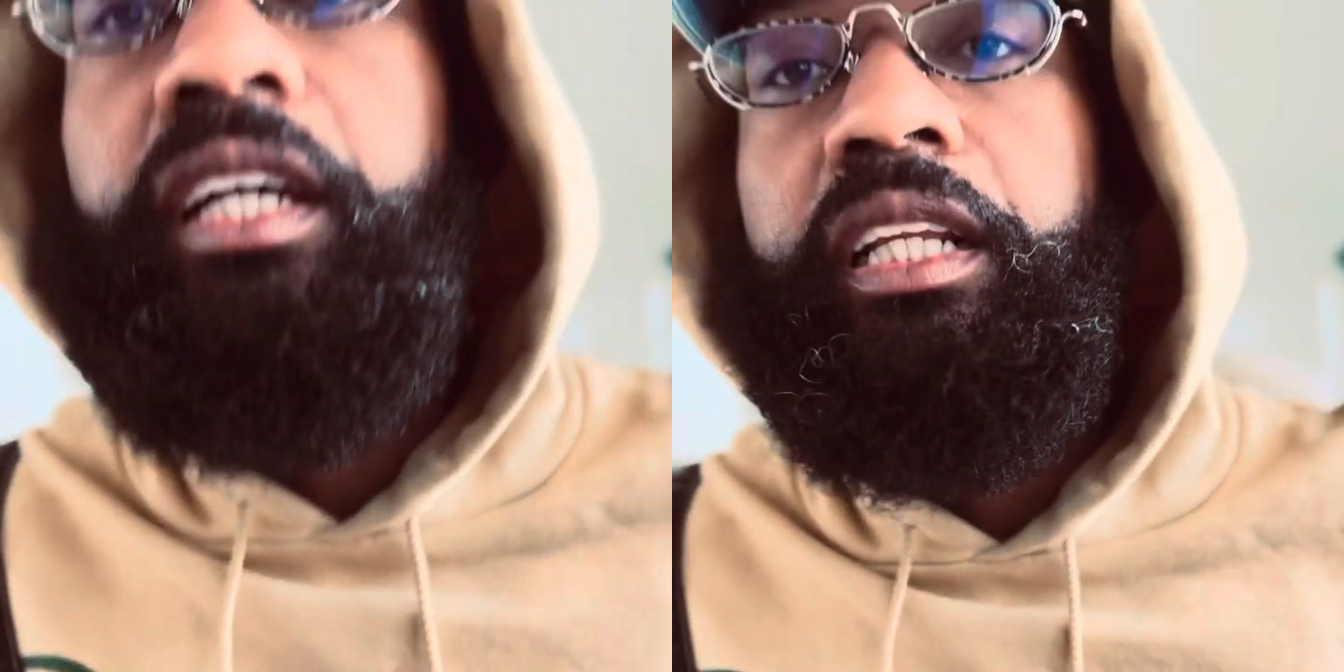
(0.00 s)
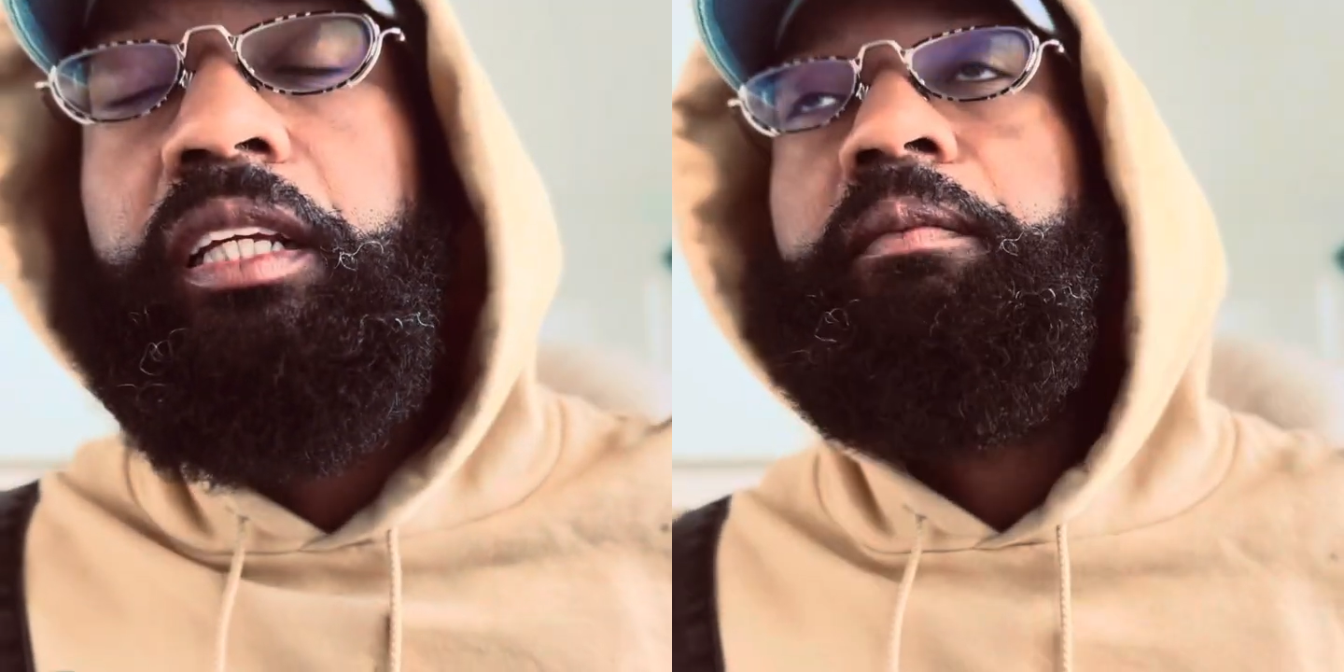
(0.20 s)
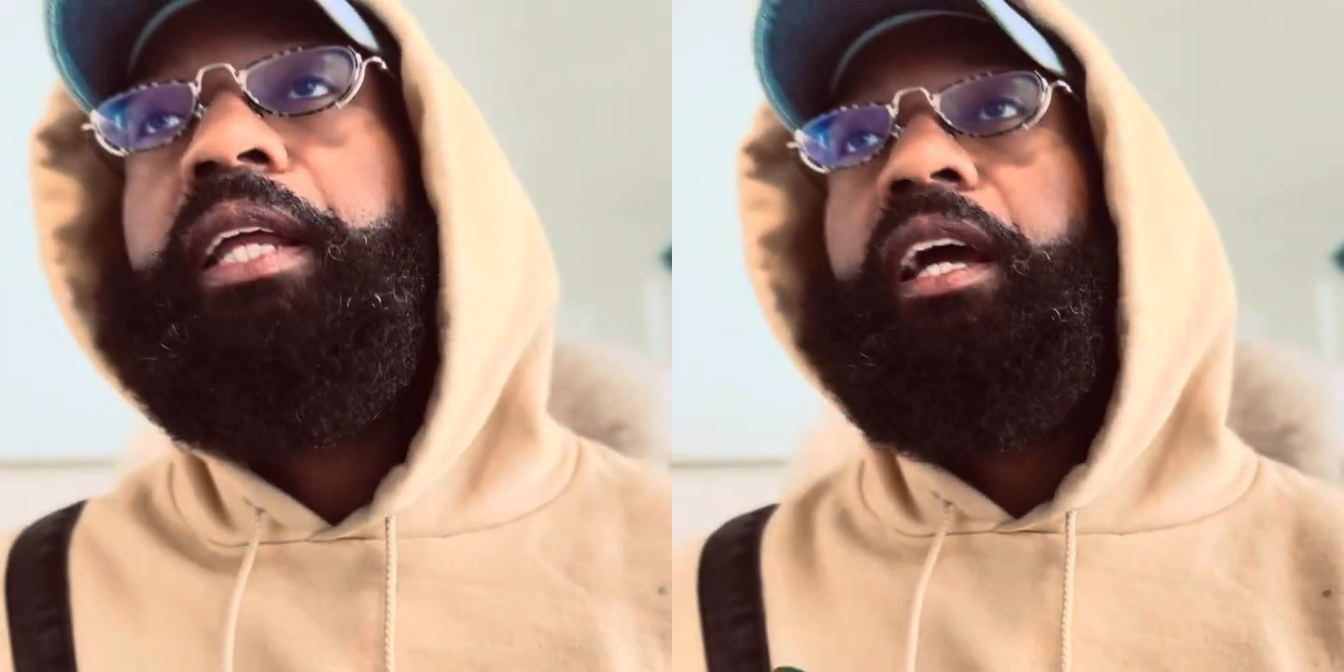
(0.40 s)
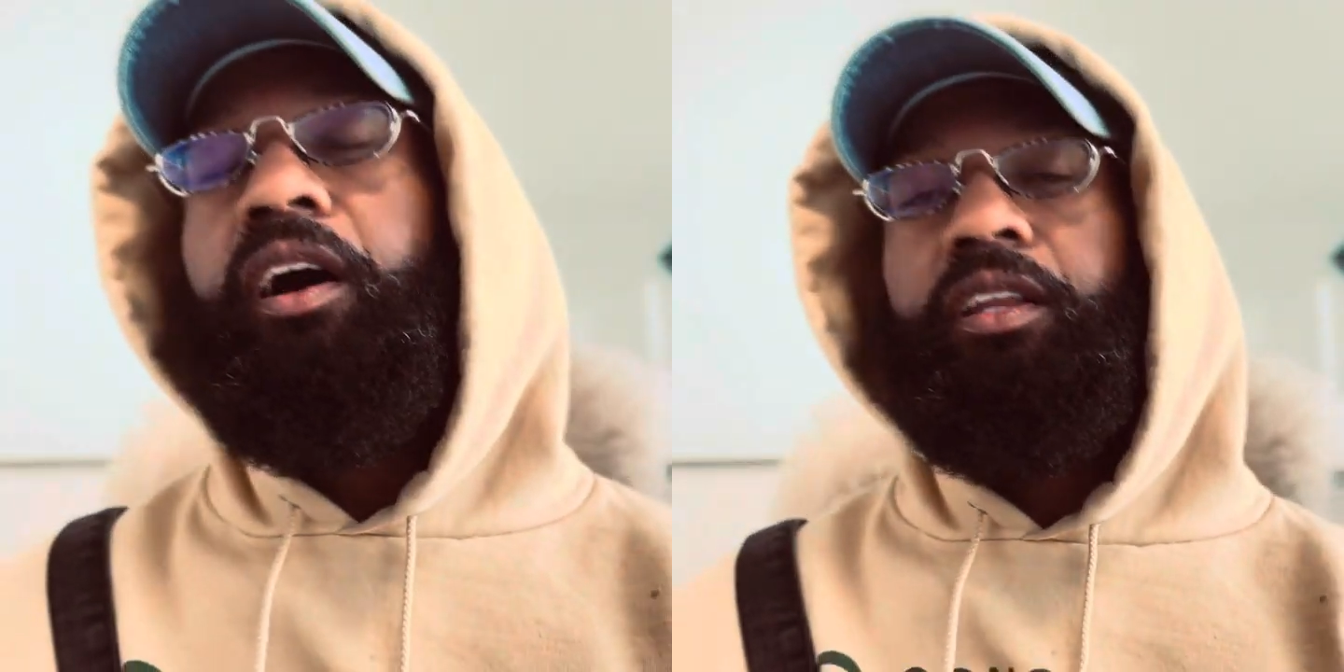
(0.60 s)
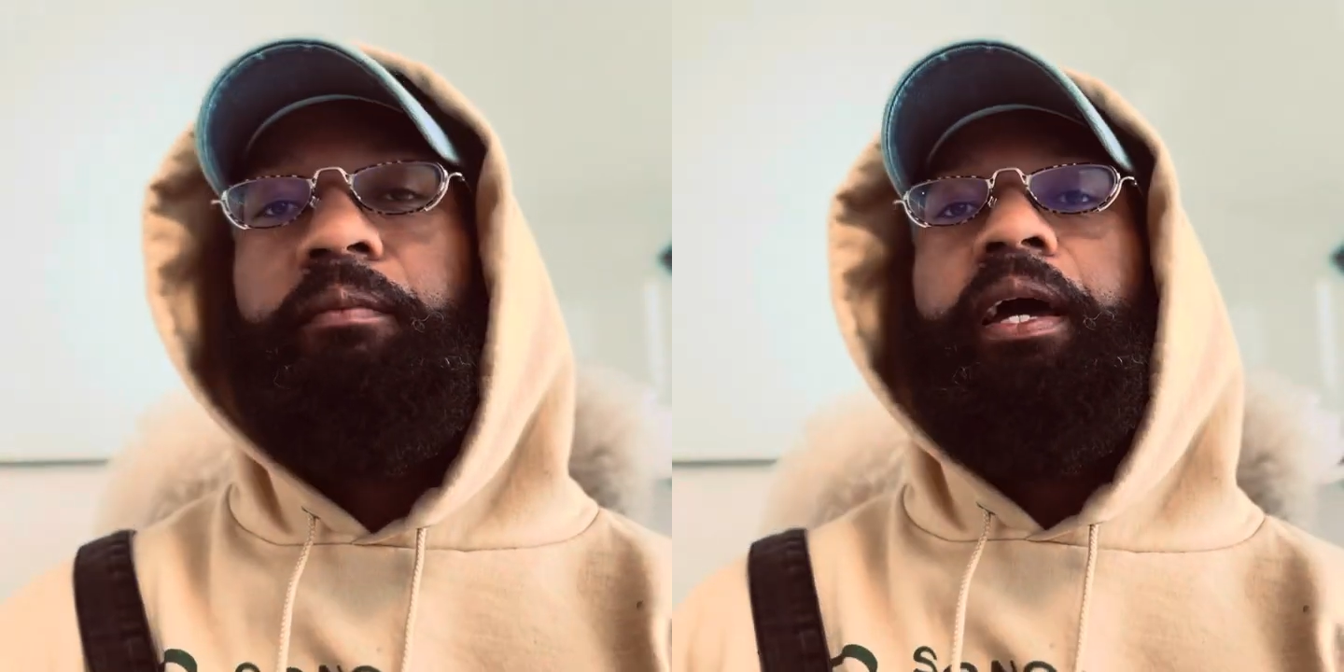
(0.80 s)
eliminate
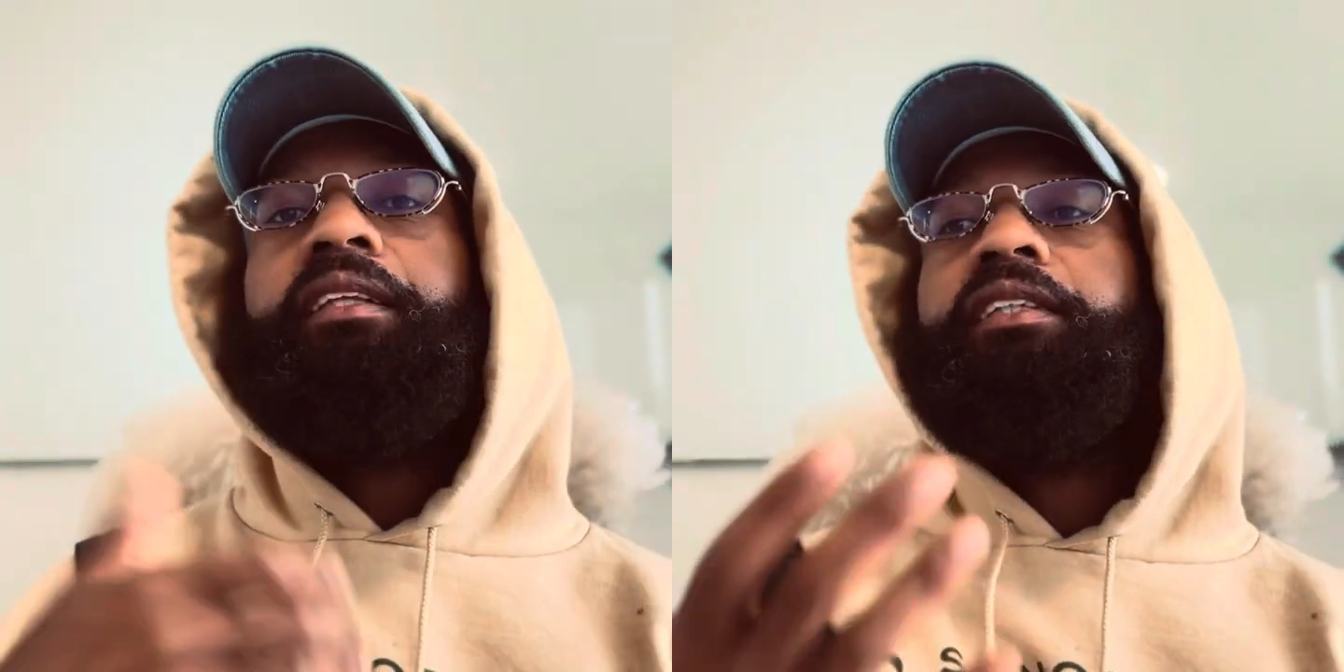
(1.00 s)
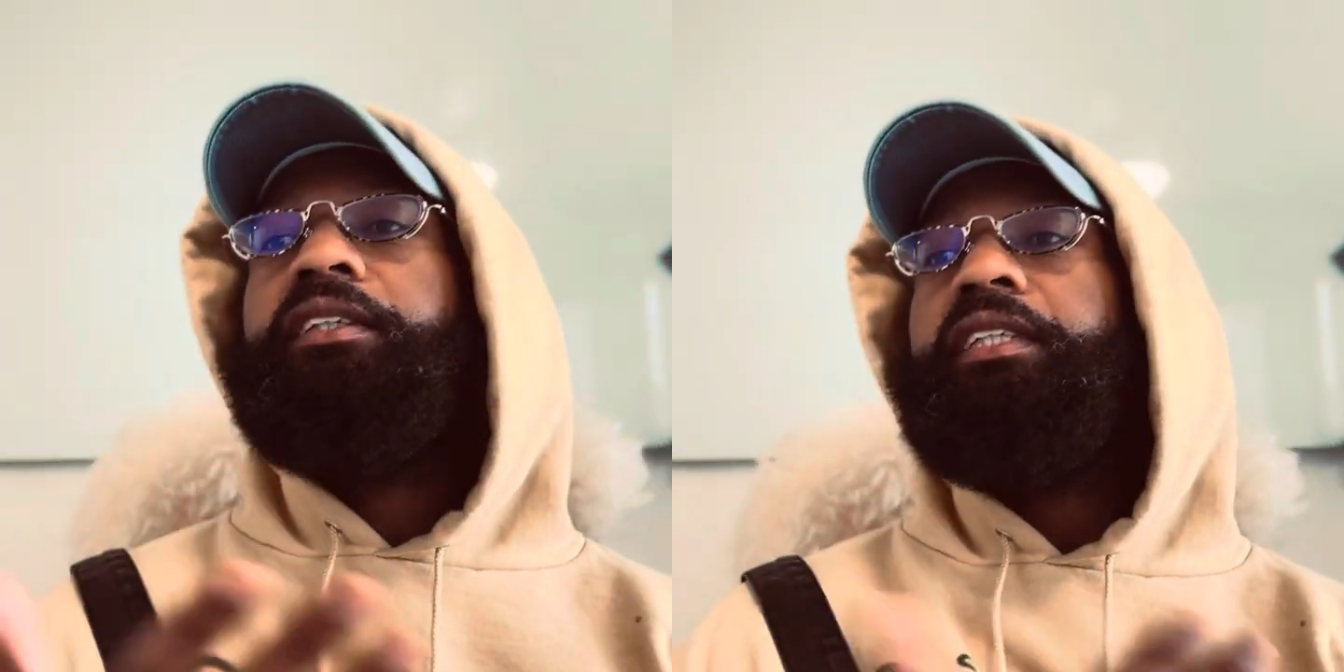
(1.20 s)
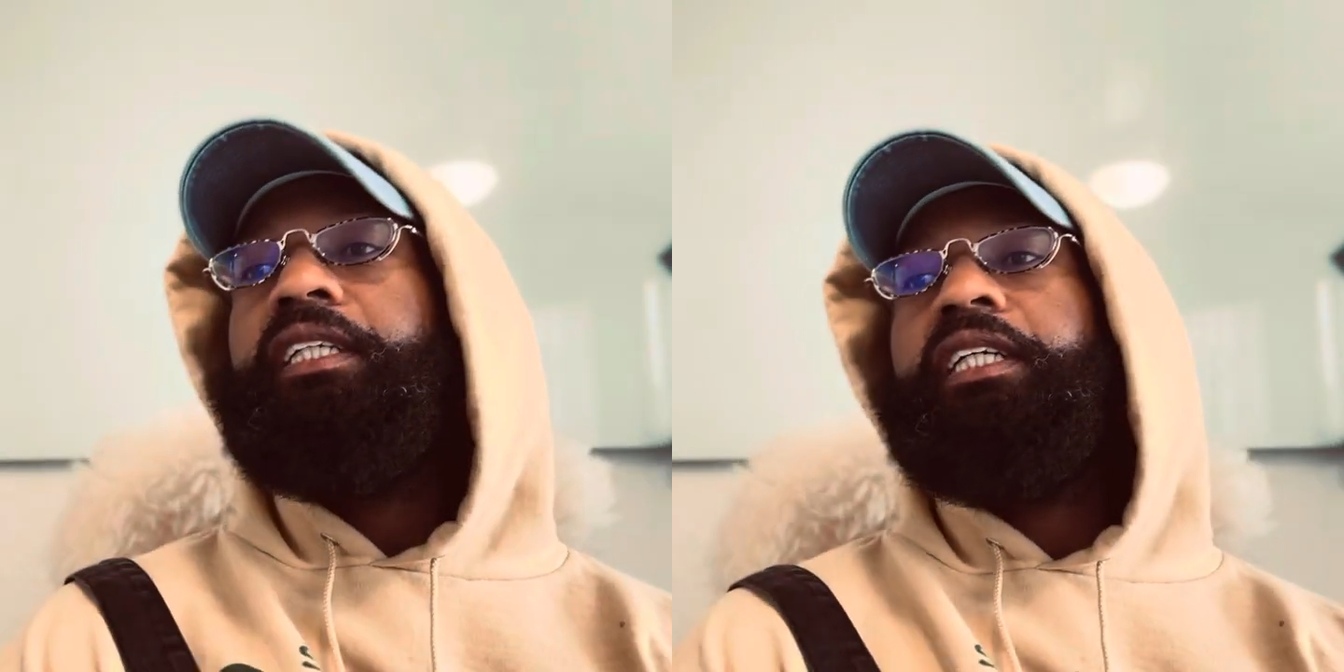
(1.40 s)
all the bacteria